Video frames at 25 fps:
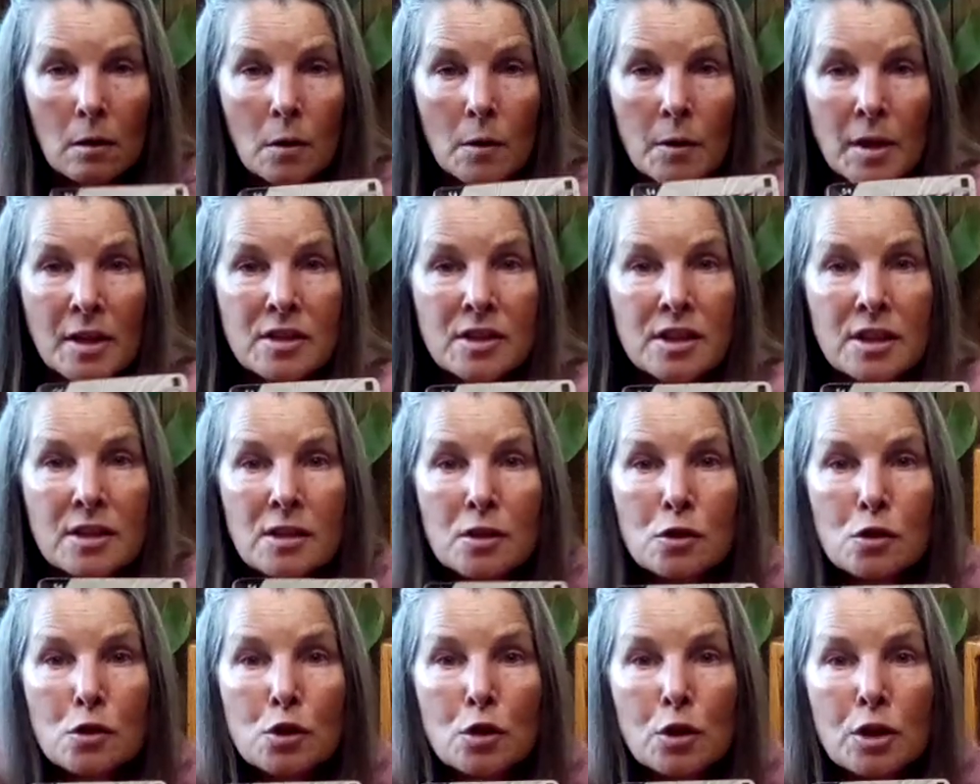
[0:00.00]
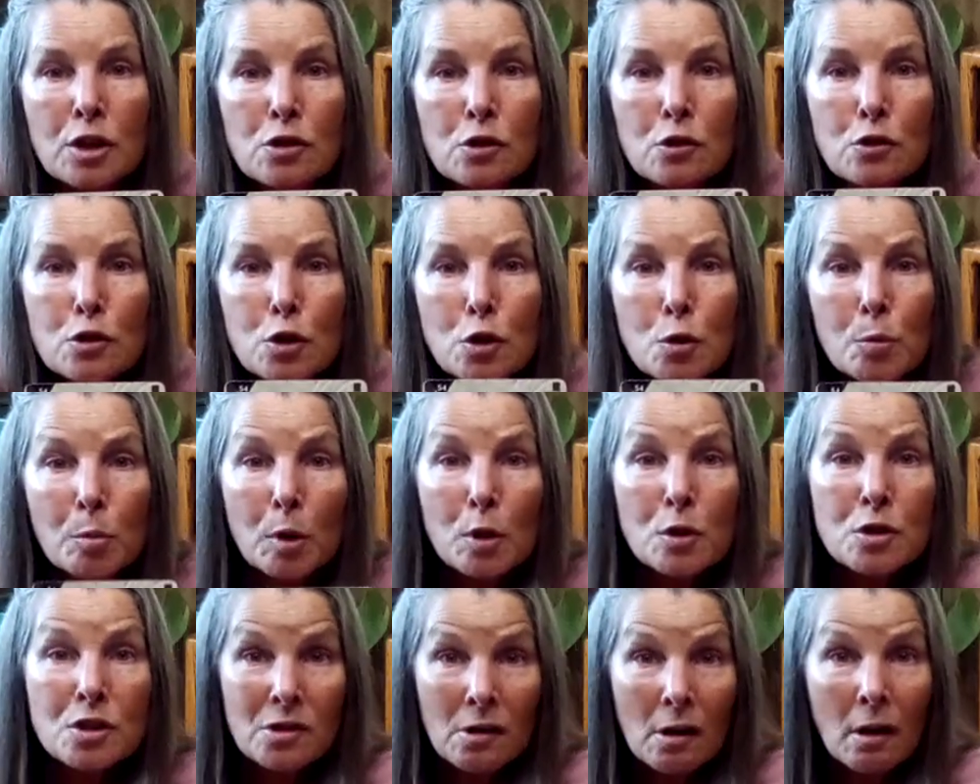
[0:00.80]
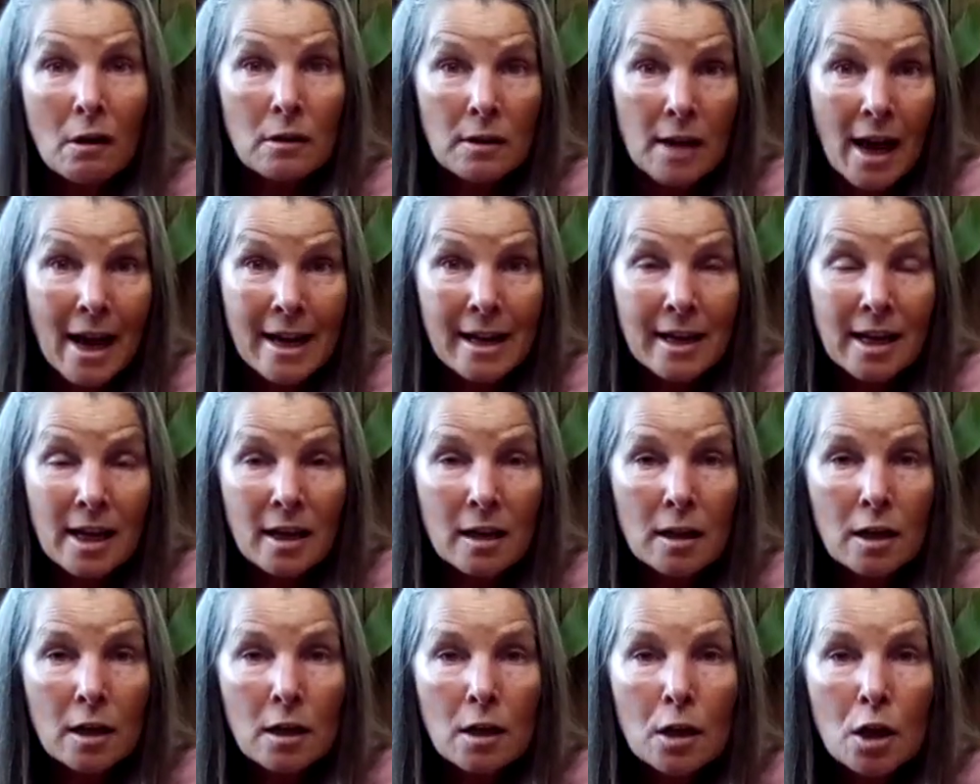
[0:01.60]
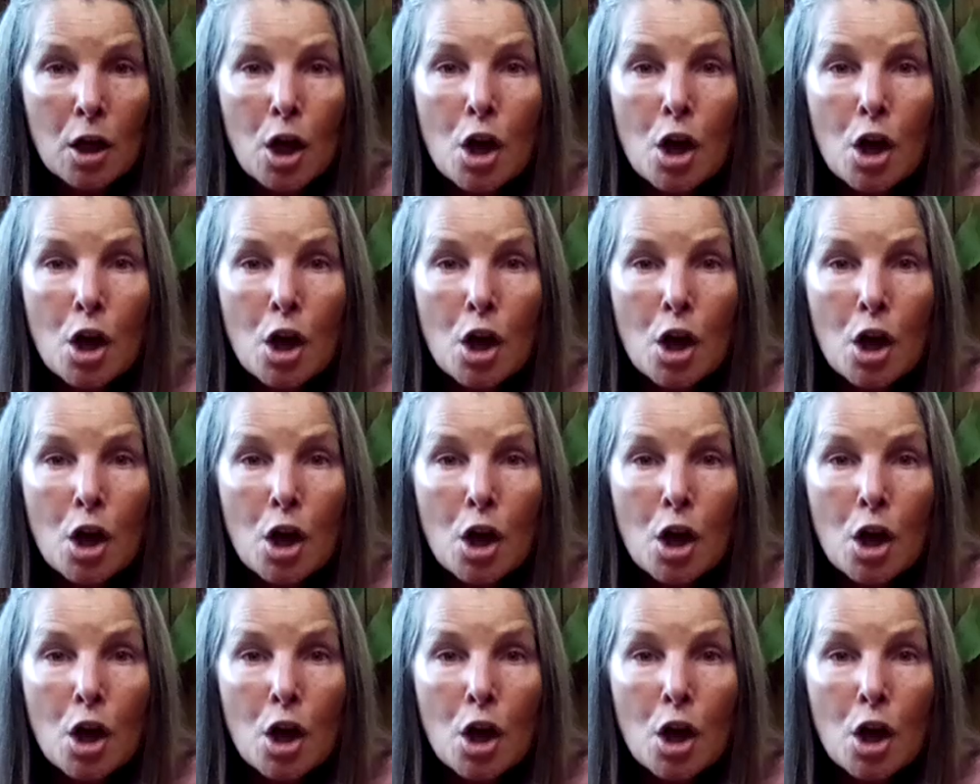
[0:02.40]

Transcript: because these are two birds colliding.